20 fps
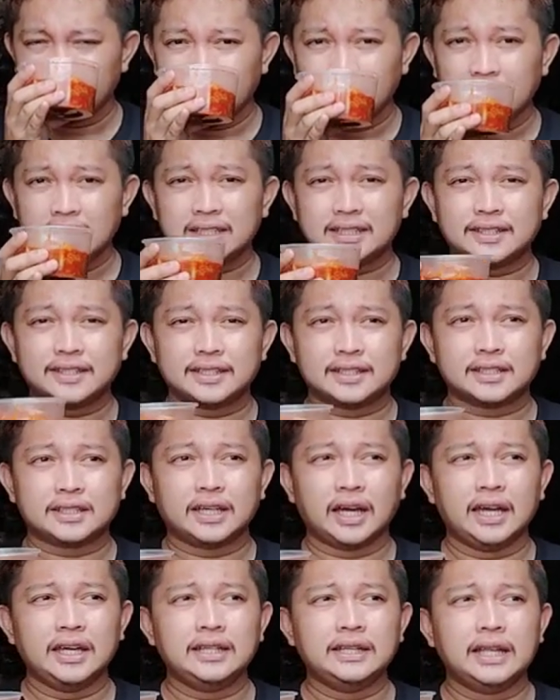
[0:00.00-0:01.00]
It's
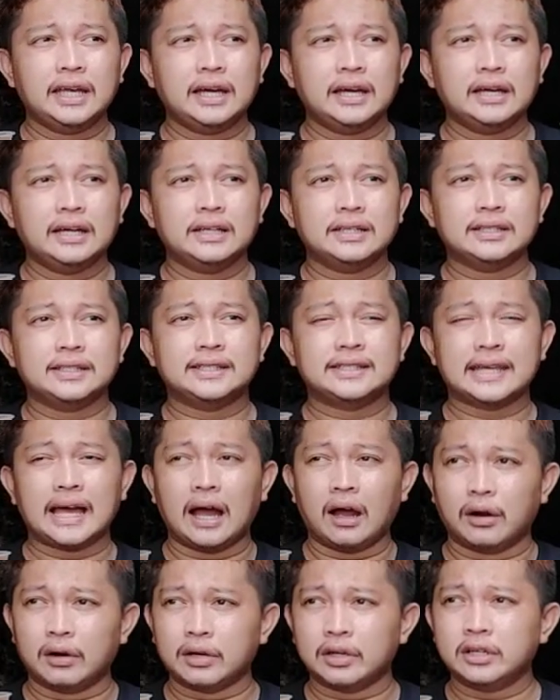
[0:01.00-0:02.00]
kinda
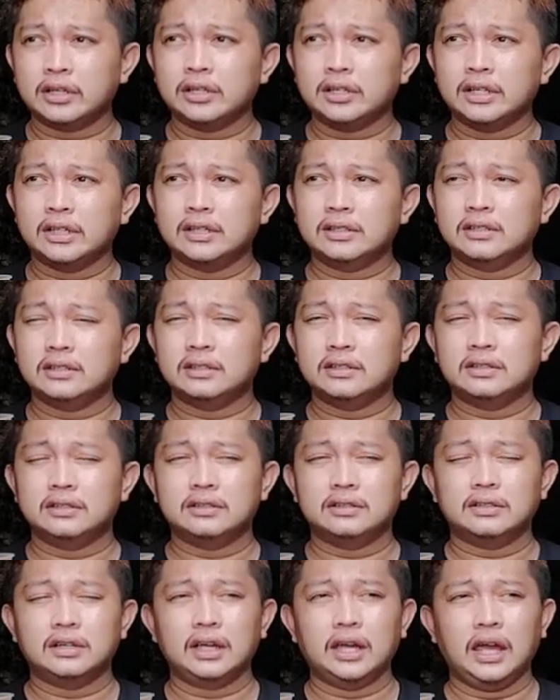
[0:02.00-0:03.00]
sour
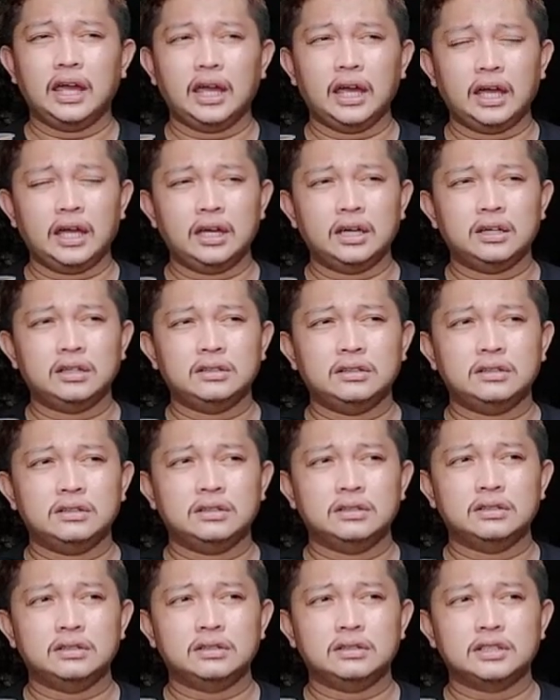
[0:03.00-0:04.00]

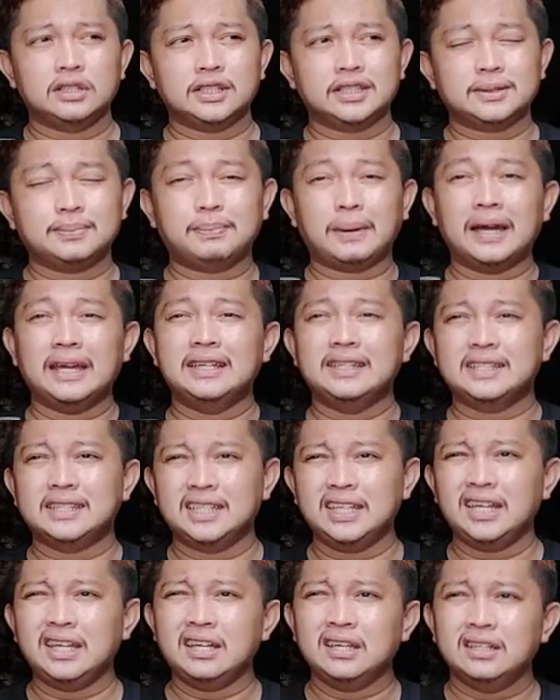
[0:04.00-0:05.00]
and
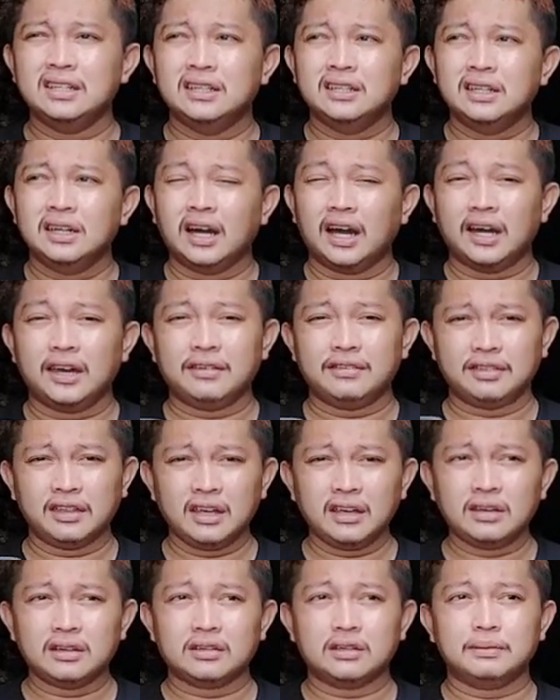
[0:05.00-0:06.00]
spicy, I
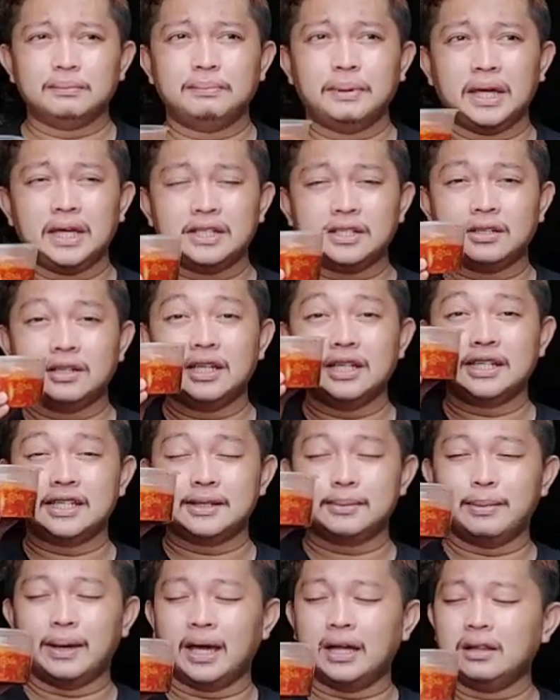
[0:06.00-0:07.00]
think, based on its
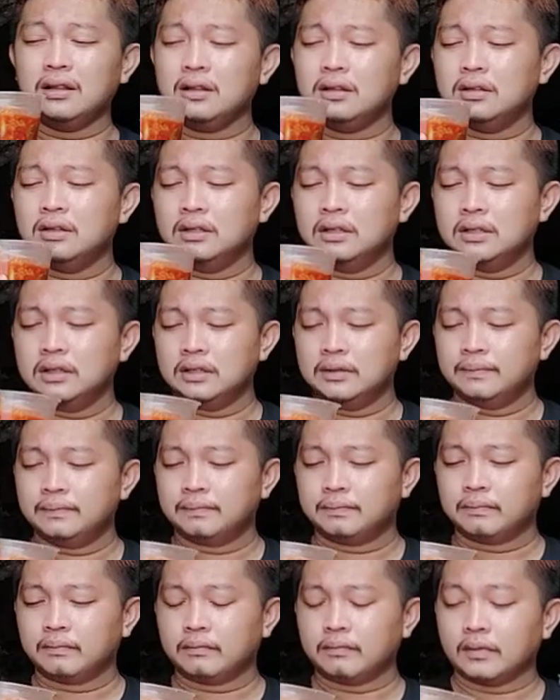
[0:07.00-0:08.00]
smell.
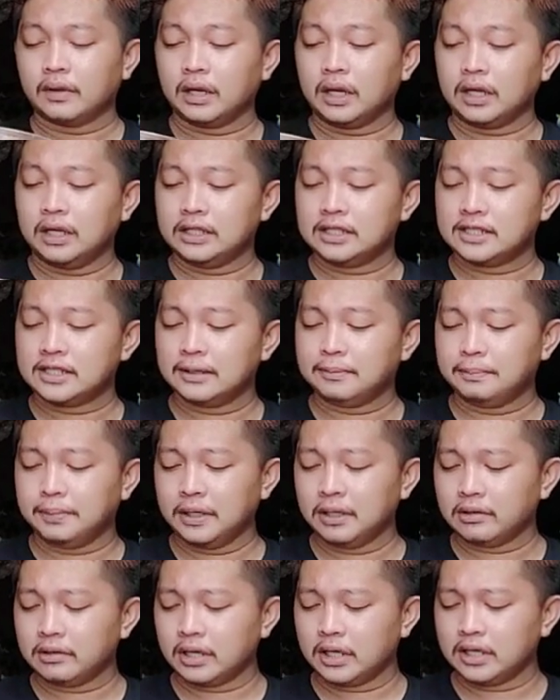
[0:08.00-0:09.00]
Its
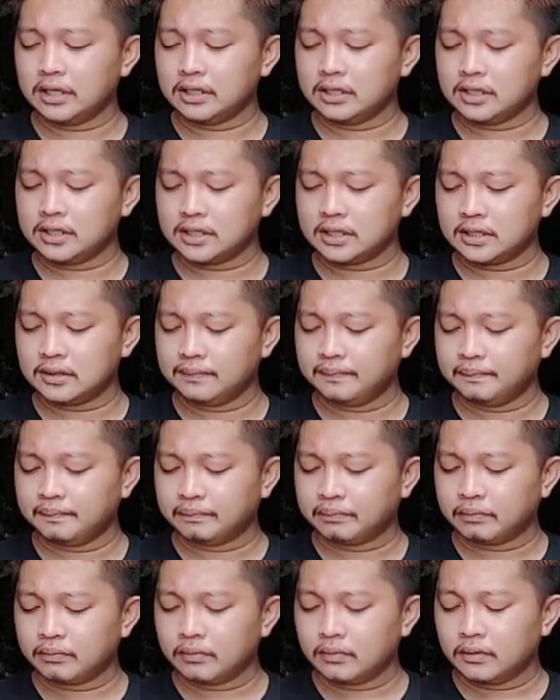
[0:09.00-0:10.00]
appearance,
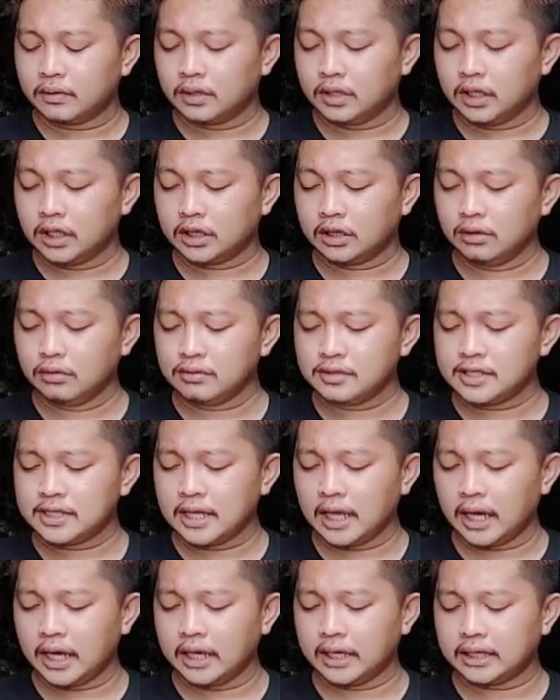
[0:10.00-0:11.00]
it looks
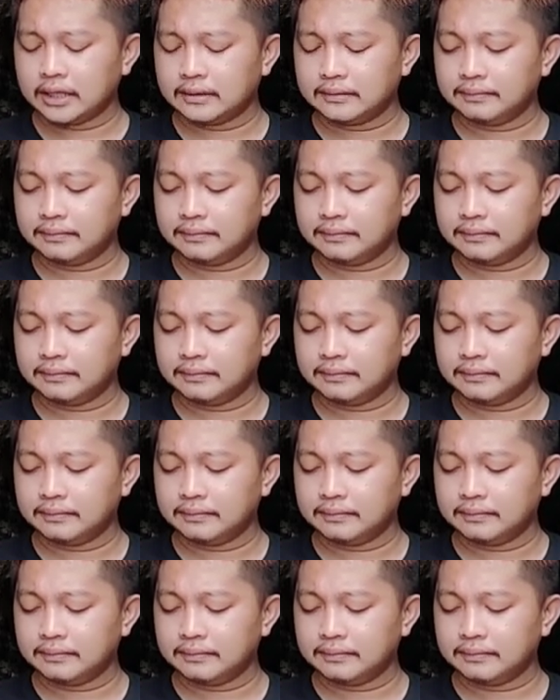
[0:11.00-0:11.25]
like